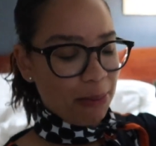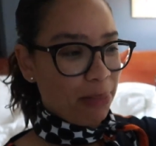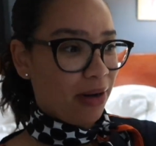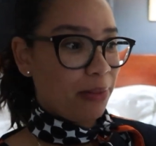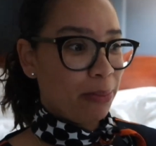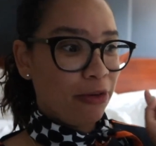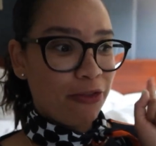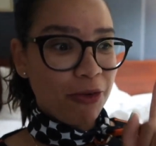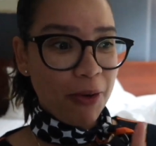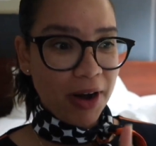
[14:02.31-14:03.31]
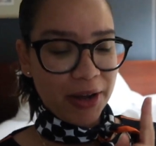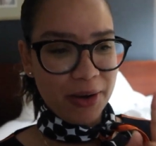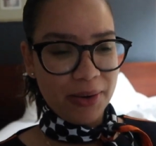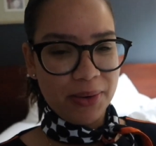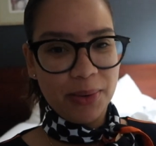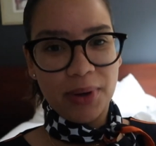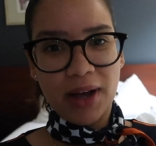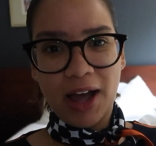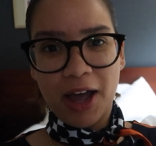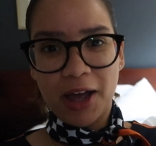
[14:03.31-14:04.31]
but before I go
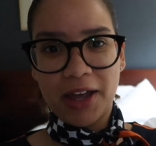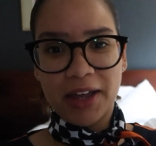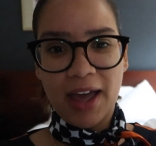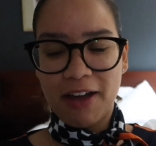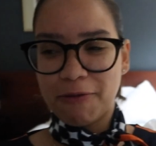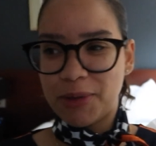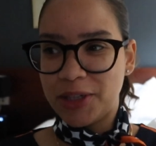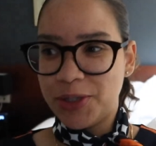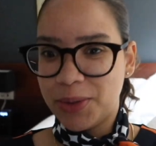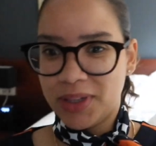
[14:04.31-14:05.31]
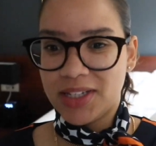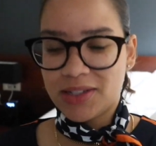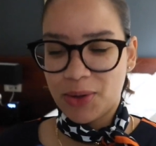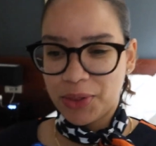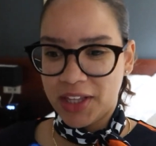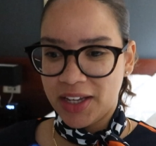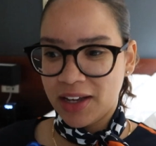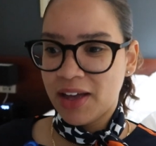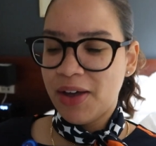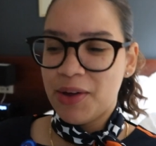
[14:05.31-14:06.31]
I have been doing this whole
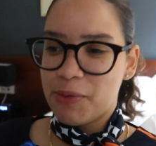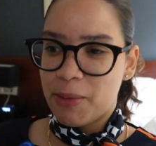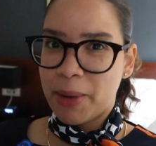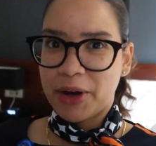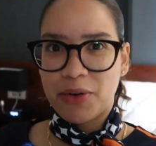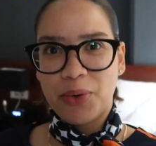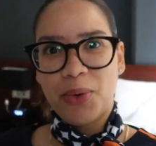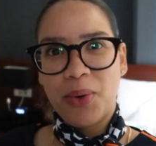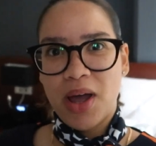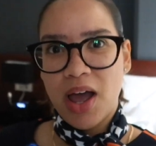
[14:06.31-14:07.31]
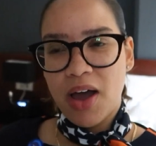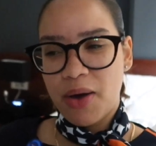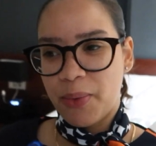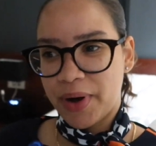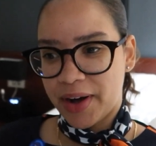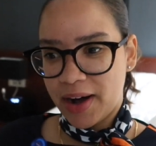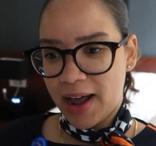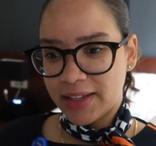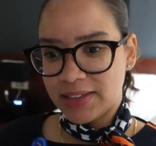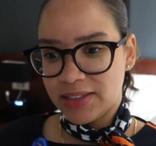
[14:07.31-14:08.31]
thing with my crew where
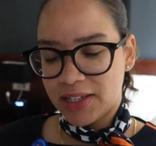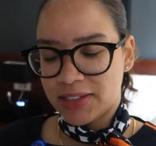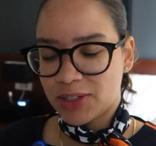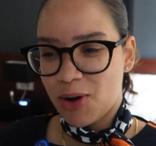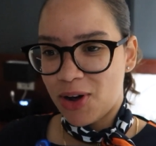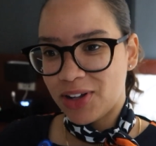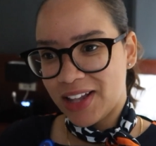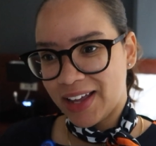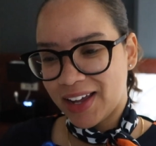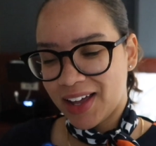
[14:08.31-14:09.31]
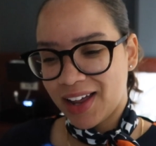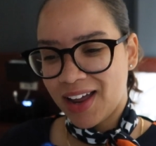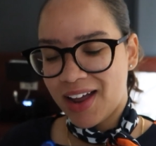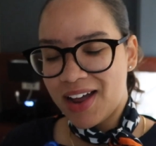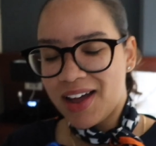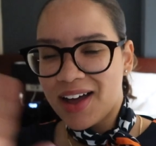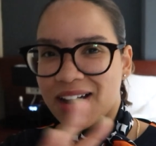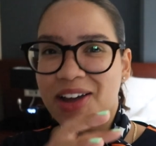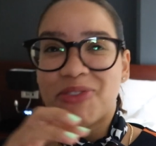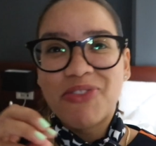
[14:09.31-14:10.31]
I it's called like
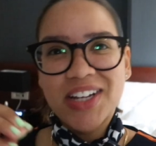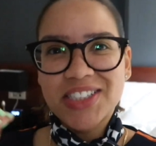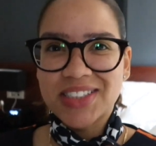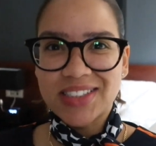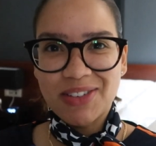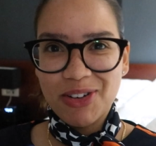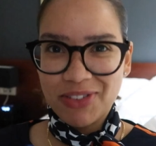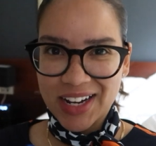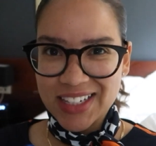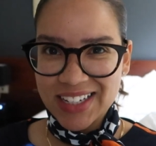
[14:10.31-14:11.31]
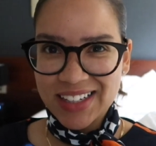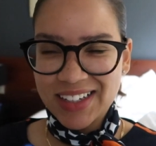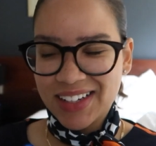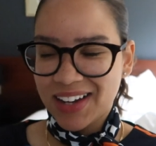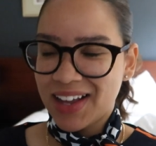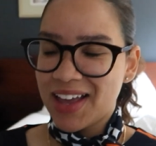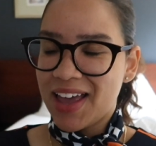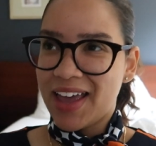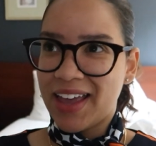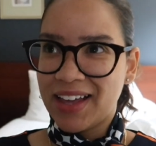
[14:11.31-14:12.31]
confessions of a flight attendant
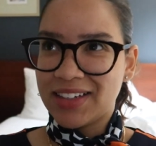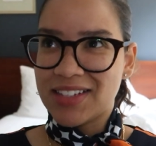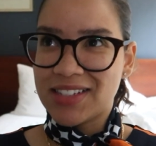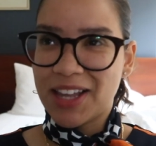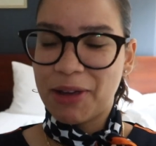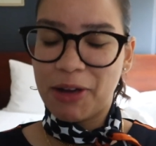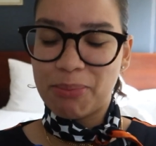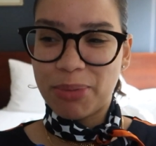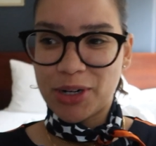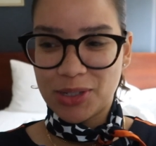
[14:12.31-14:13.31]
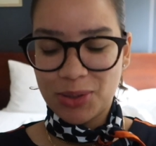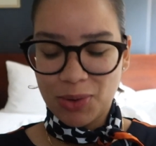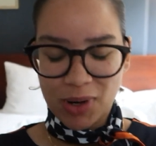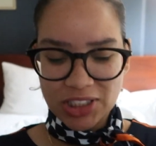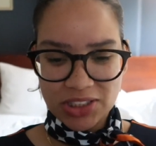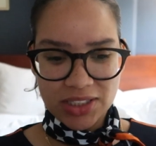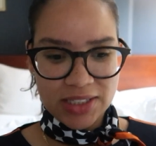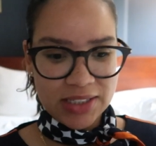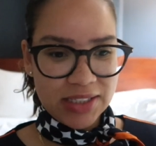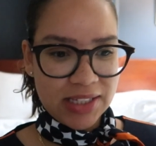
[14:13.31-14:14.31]
and it's like personal
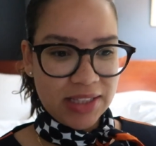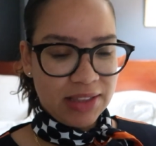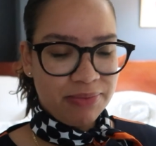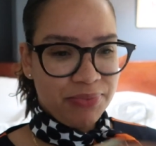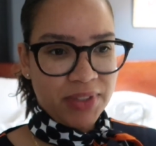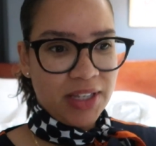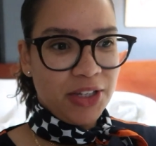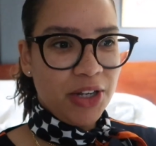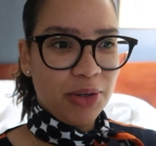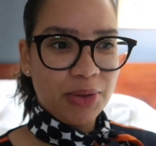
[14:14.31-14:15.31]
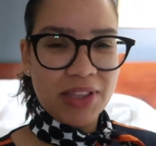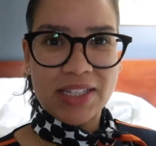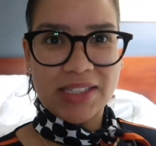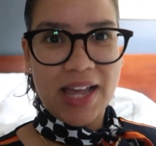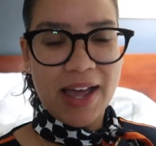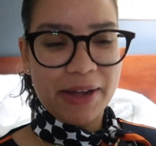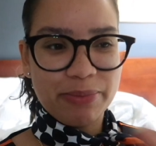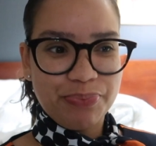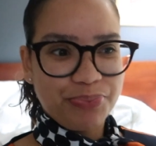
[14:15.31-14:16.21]
questions and you know things that